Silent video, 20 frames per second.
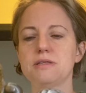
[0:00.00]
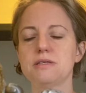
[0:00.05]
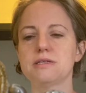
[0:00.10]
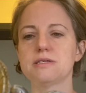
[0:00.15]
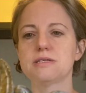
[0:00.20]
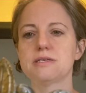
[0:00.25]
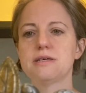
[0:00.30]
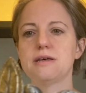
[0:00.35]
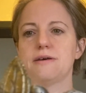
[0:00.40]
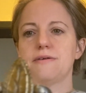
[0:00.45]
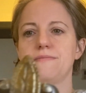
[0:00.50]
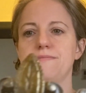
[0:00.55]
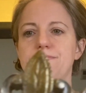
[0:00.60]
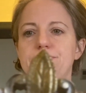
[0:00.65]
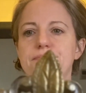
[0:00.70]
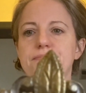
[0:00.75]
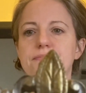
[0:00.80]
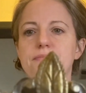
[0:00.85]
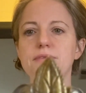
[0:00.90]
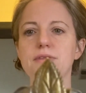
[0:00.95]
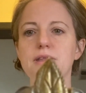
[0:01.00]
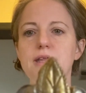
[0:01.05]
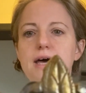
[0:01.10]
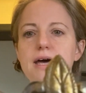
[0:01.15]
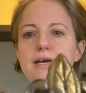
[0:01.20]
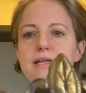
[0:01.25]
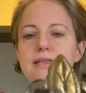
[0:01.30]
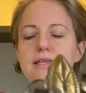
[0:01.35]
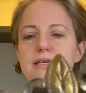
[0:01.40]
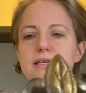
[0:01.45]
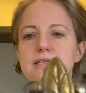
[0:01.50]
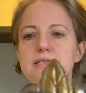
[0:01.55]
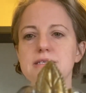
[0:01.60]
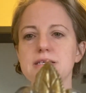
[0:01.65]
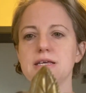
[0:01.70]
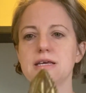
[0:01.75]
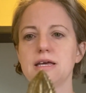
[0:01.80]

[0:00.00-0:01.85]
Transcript: that's like this?